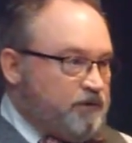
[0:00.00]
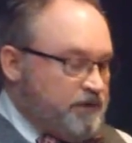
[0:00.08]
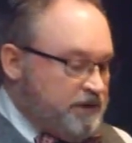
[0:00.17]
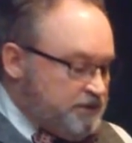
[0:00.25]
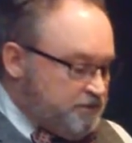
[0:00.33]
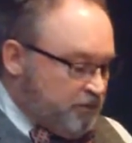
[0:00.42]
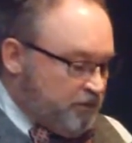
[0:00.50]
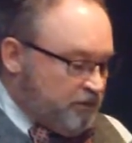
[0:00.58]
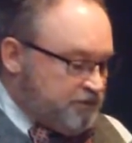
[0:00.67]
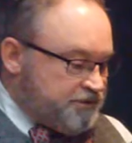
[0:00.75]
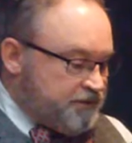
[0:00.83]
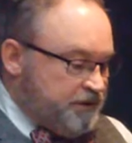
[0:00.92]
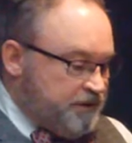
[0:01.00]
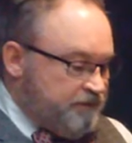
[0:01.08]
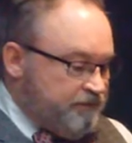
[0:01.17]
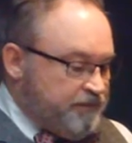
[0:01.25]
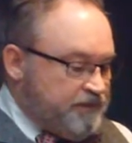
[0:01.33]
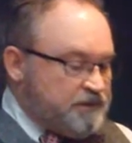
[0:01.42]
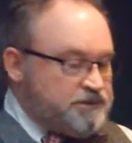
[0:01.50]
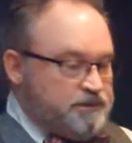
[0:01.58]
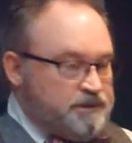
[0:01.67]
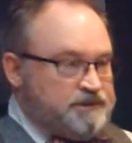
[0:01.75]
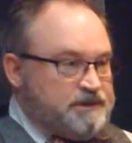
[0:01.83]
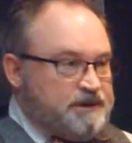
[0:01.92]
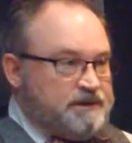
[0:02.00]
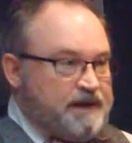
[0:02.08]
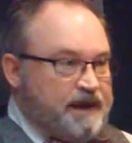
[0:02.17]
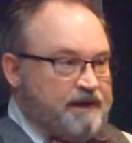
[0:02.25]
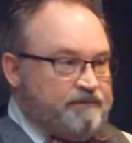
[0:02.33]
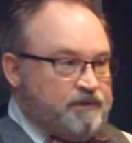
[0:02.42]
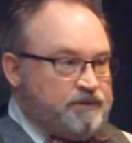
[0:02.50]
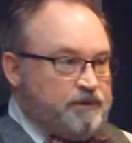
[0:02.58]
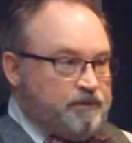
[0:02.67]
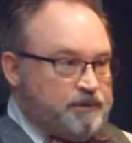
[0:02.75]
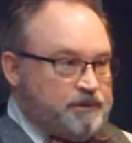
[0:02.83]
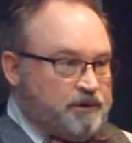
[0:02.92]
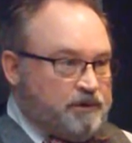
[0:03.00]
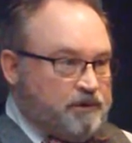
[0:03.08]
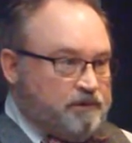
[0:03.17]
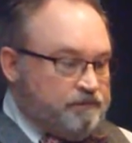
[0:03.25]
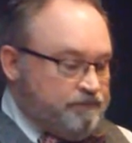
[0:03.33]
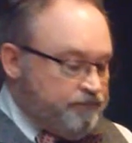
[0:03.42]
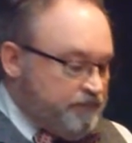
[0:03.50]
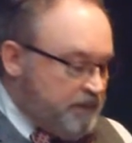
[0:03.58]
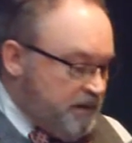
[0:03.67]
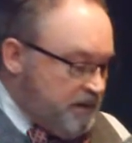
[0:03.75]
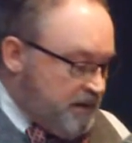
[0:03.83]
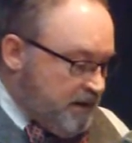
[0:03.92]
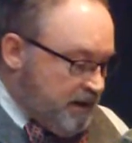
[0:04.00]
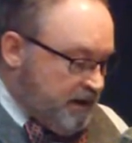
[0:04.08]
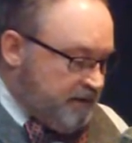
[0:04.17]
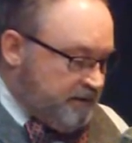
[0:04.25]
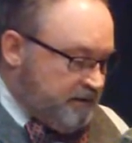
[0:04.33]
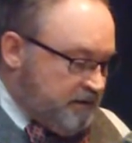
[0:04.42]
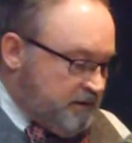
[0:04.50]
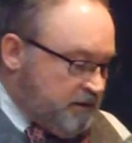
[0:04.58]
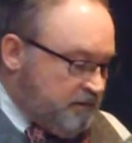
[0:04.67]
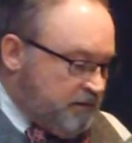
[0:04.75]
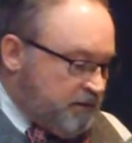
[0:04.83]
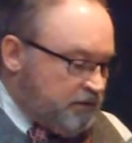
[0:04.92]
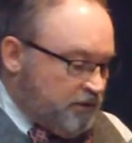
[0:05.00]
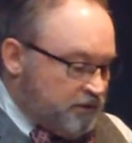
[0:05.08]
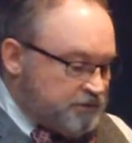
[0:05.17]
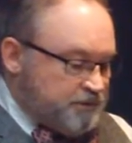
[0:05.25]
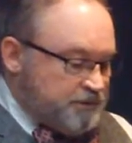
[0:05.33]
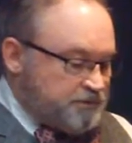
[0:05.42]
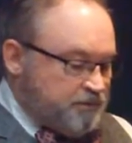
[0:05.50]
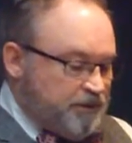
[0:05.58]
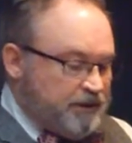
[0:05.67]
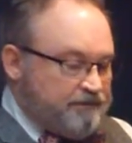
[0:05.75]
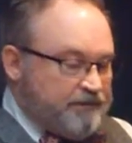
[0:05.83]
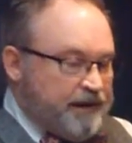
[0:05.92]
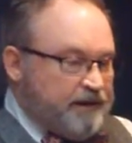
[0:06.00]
for each person that you intend to have on your return. And then adults must bring a